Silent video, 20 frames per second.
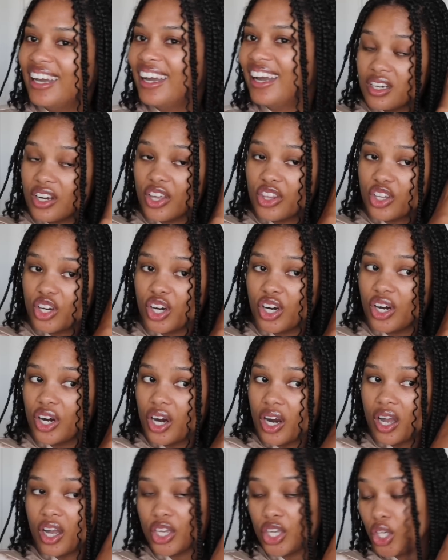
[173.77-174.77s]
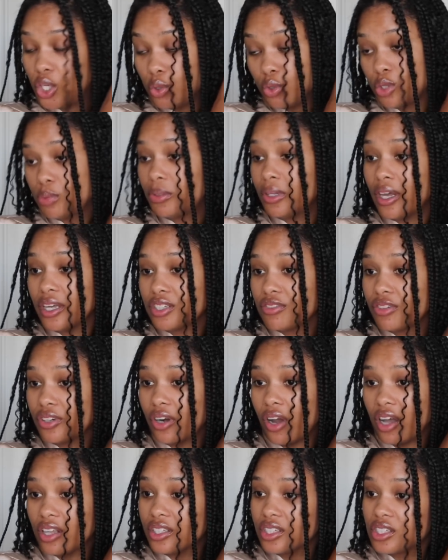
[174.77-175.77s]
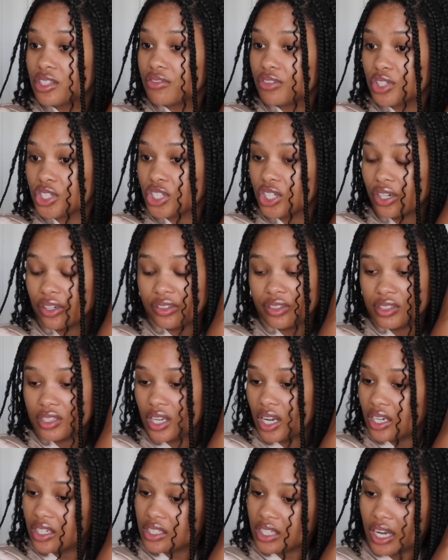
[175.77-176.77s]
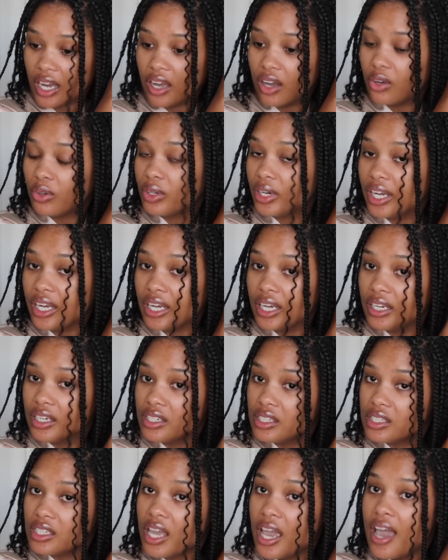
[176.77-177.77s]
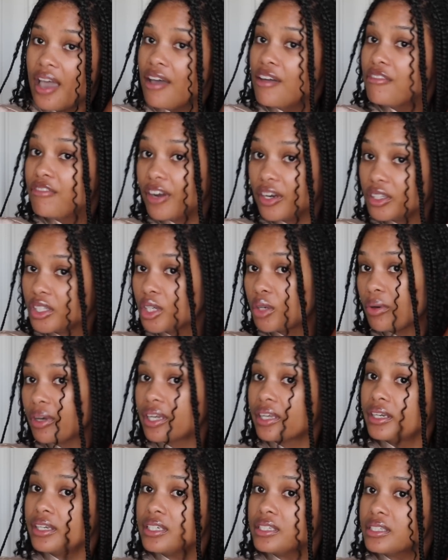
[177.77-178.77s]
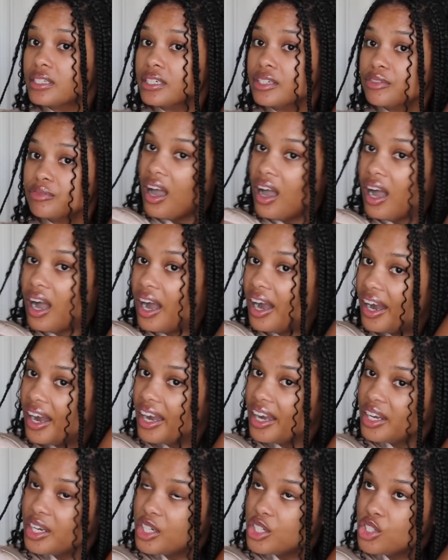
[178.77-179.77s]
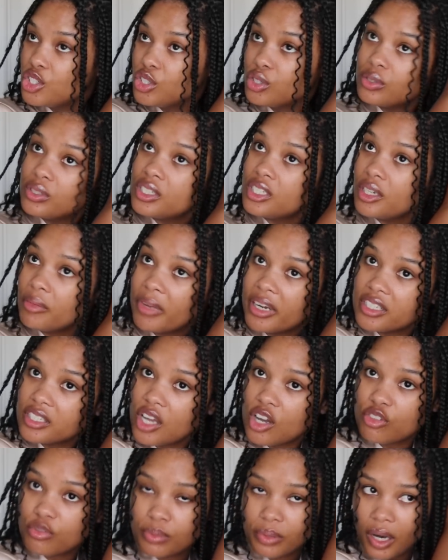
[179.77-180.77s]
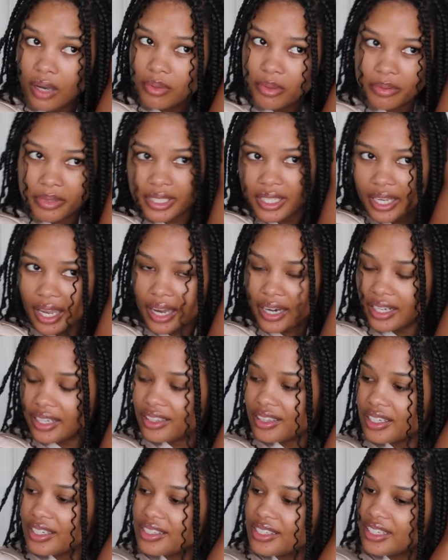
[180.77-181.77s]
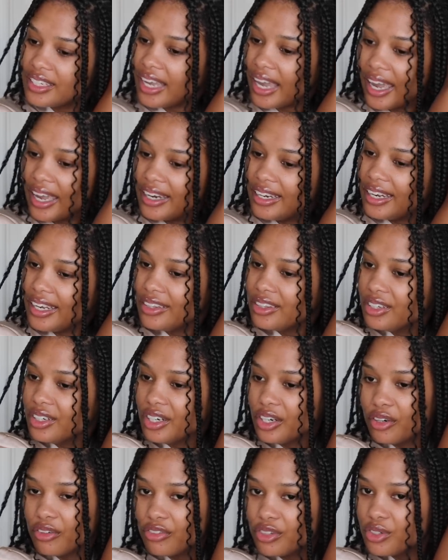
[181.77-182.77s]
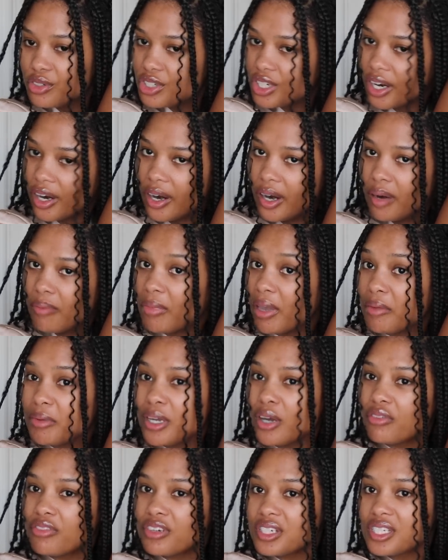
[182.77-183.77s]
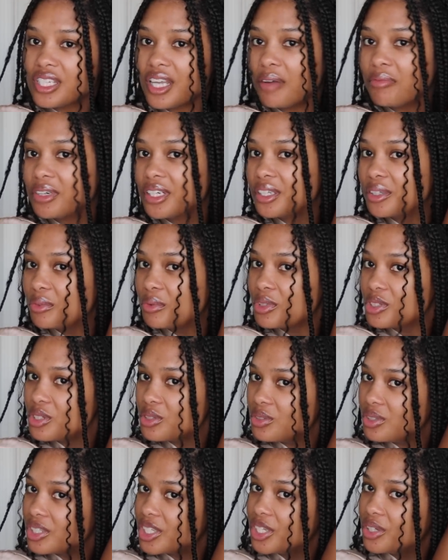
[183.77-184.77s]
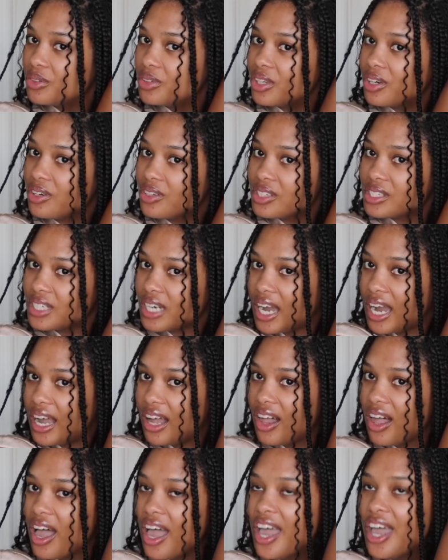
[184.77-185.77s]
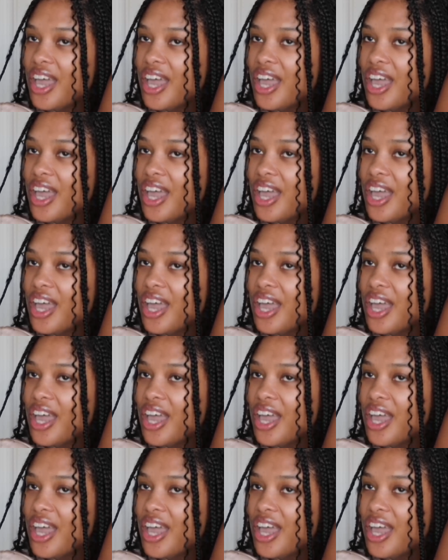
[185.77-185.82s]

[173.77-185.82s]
Another huge plus for Knotless for sure. The takedown is fairly quick and easy. I do see myself probably getting these again in the near future. Maybe over summer we'll do a cute little style.